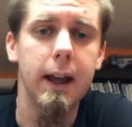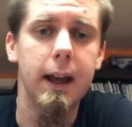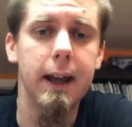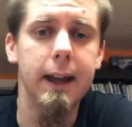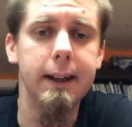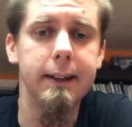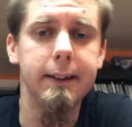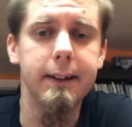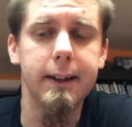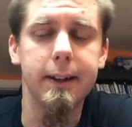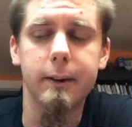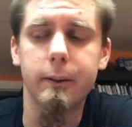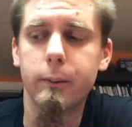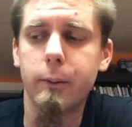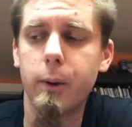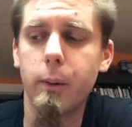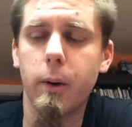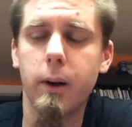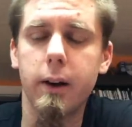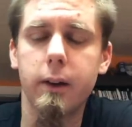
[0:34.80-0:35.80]
And
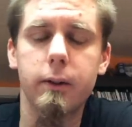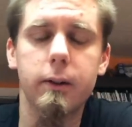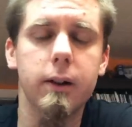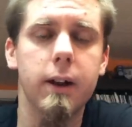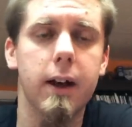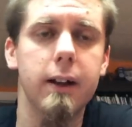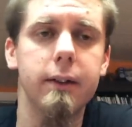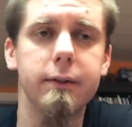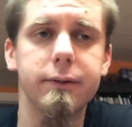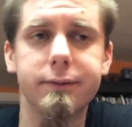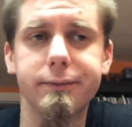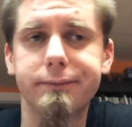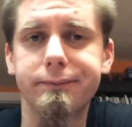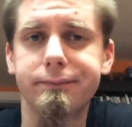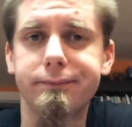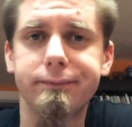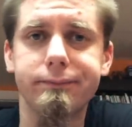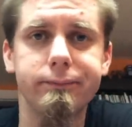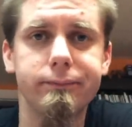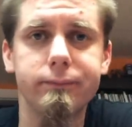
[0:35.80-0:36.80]
we want to kind of
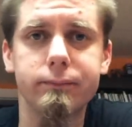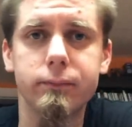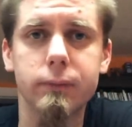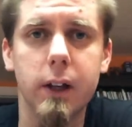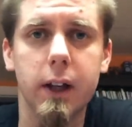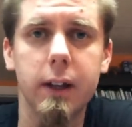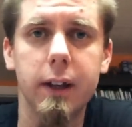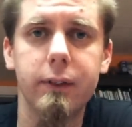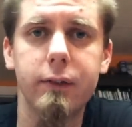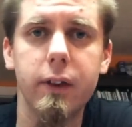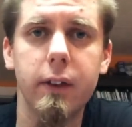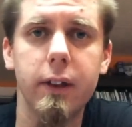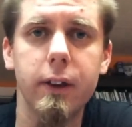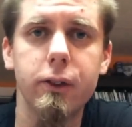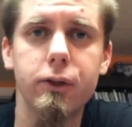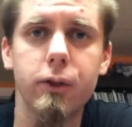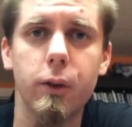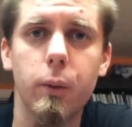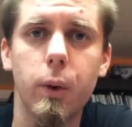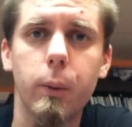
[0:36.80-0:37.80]
give you the
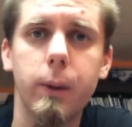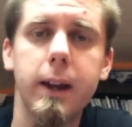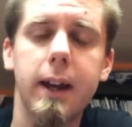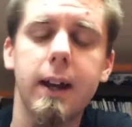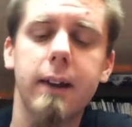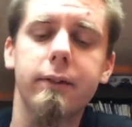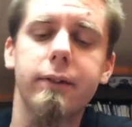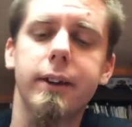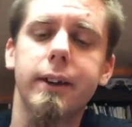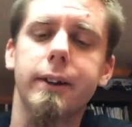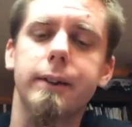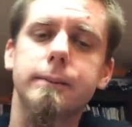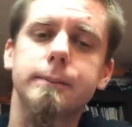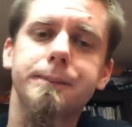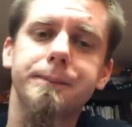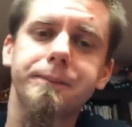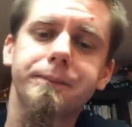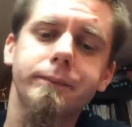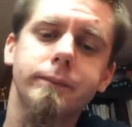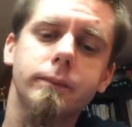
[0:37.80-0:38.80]
history of what we have here.
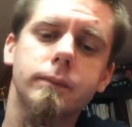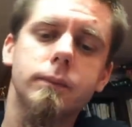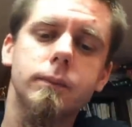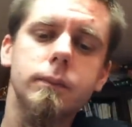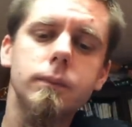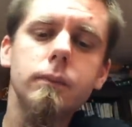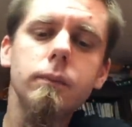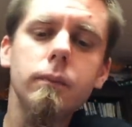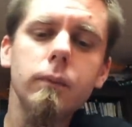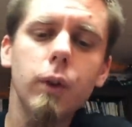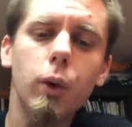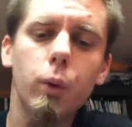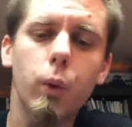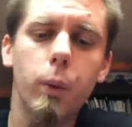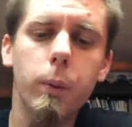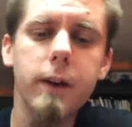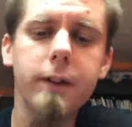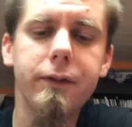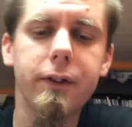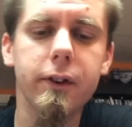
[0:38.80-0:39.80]

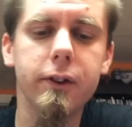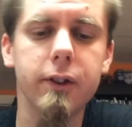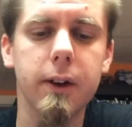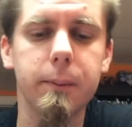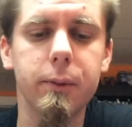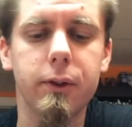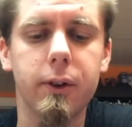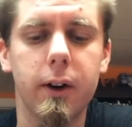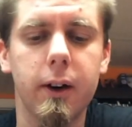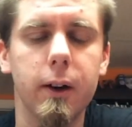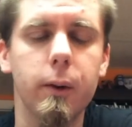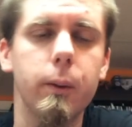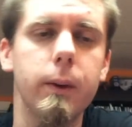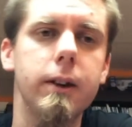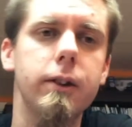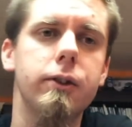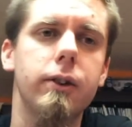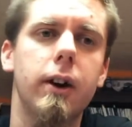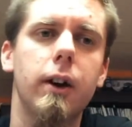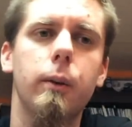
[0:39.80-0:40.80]
When we first upstarted,
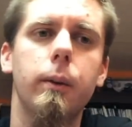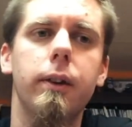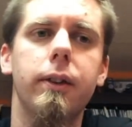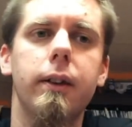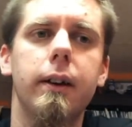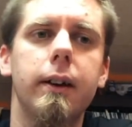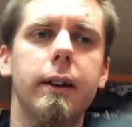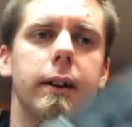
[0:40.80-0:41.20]
we started with